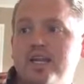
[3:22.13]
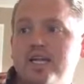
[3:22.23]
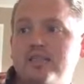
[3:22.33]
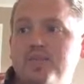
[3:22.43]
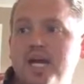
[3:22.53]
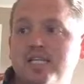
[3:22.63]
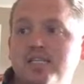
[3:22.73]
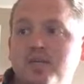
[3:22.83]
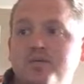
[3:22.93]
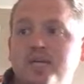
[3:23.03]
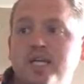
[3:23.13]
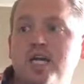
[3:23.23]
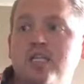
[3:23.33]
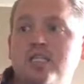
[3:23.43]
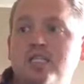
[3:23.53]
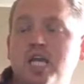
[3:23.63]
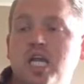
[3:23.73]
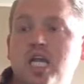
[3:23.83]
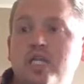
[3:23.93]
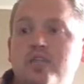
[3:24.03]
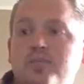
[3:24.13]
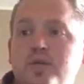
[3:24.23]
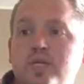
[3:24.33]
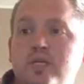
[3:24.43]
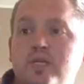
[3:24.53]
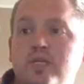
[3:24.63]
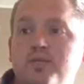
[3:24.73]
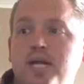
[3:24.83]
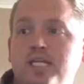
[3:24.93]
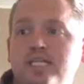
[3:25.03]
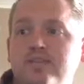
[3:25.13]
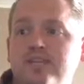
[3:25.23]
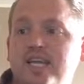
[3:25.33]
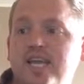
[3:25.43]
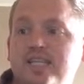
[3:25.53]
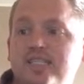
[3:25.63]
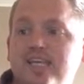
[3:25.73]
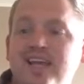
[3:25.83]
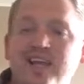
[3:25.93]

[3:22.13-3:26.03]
That's Pasco, Pinellas, and Hillsborough in the past 7 days.